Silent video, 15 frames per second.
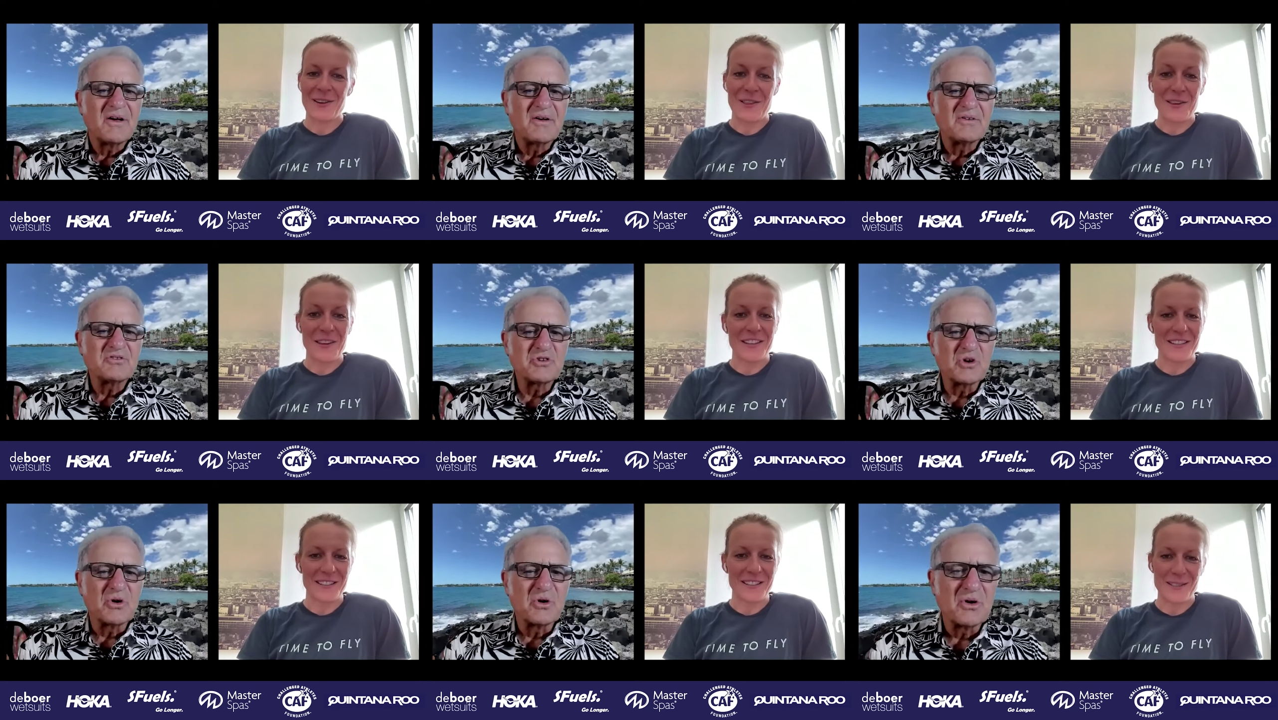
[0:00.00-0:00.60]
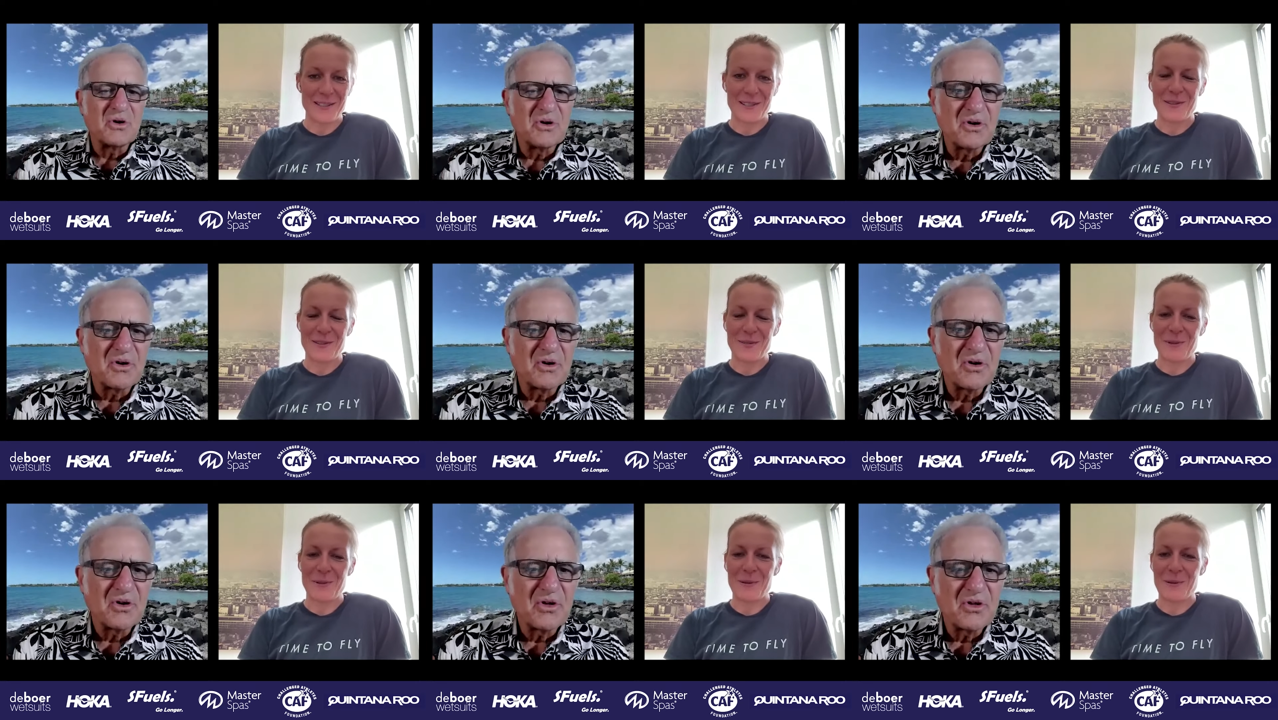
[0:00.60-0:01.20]
Speaker 1: So I think it,
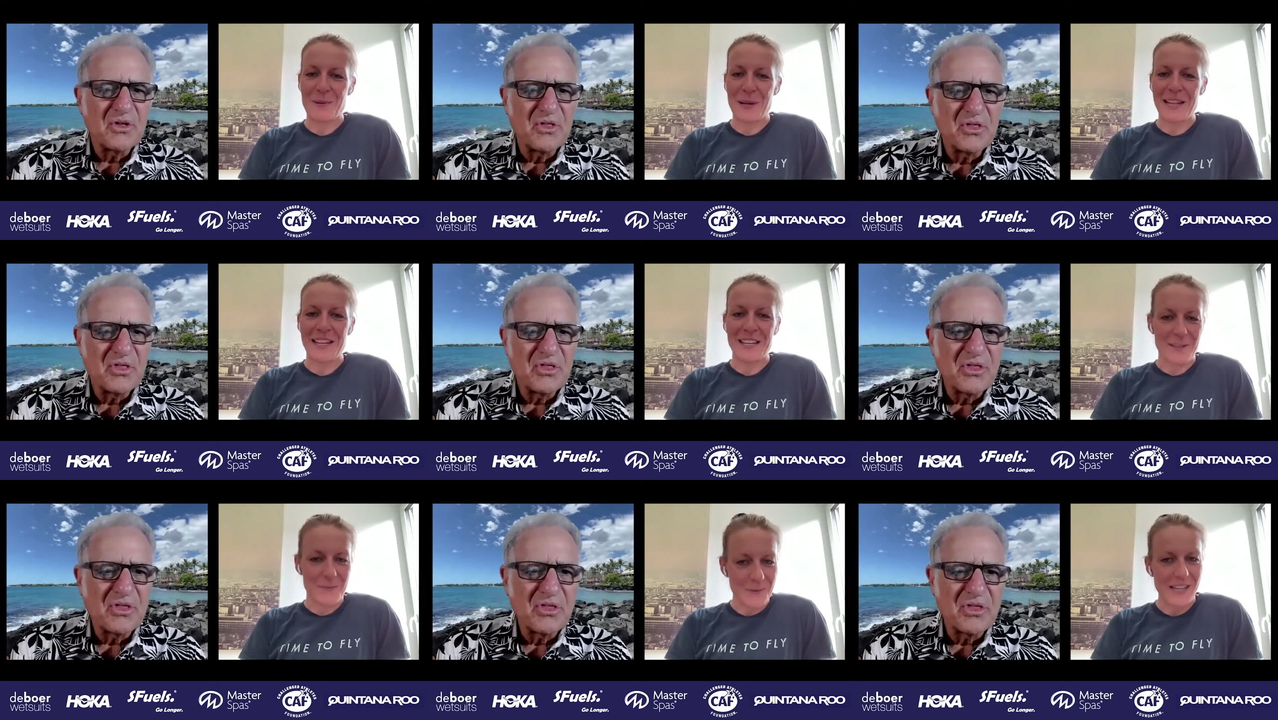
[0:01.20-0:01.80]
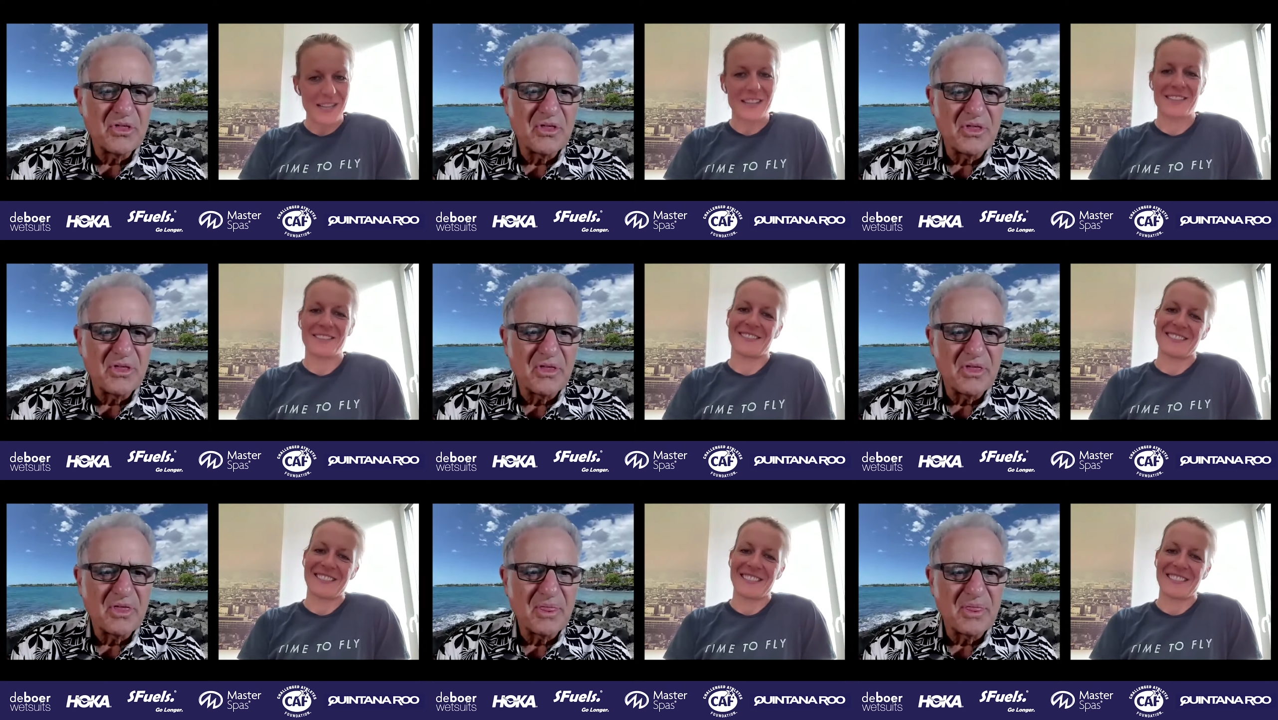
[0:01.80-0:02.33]
it suits me quite well, and I'm really